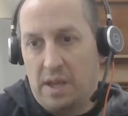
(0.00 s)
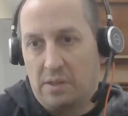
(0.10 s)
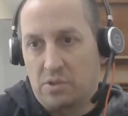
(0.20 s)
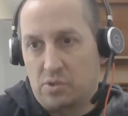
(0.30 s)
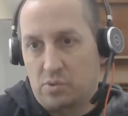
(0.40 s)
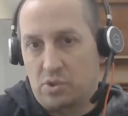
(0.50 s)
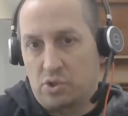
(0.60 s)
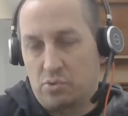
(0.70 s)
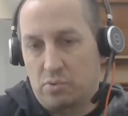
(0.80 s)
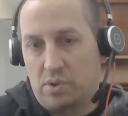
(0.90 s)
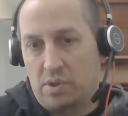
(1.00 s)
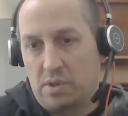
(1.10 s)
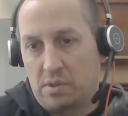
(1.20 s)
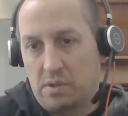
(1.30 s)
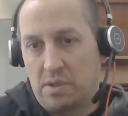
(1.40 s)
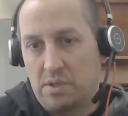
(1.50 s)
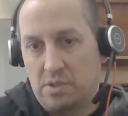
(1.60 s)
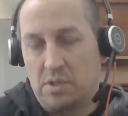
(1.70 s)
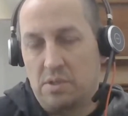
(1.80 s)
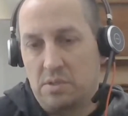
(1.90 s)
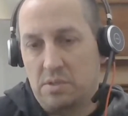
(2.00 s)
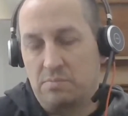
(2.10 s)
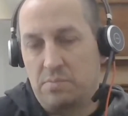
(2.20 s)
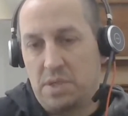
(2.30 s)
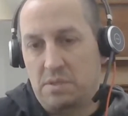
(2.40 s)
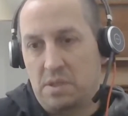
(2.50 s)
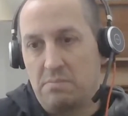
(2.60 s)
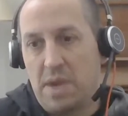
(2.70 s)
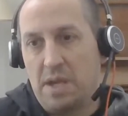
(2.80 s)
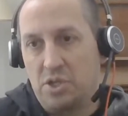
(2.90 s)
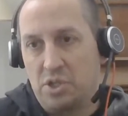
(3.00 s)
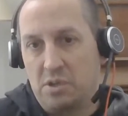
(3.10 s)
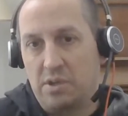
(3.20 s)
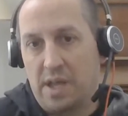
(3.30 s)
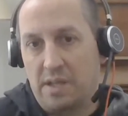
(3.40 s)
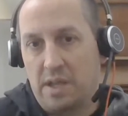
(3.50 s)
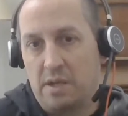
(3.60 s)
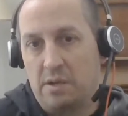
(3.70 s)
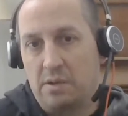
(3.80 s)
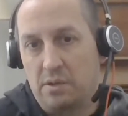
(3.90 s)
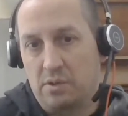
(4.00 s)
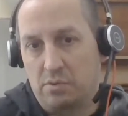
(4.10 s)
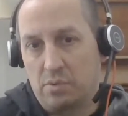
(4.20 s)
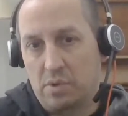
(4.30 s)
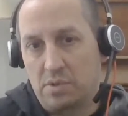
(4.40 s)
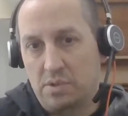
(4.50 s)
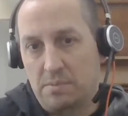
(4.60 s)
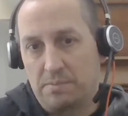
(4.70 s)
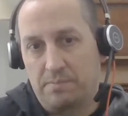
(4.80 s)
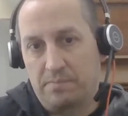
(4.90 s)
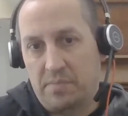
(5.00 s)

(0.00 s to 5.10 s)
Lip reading: and the source of truth is basically managing all that data through our system.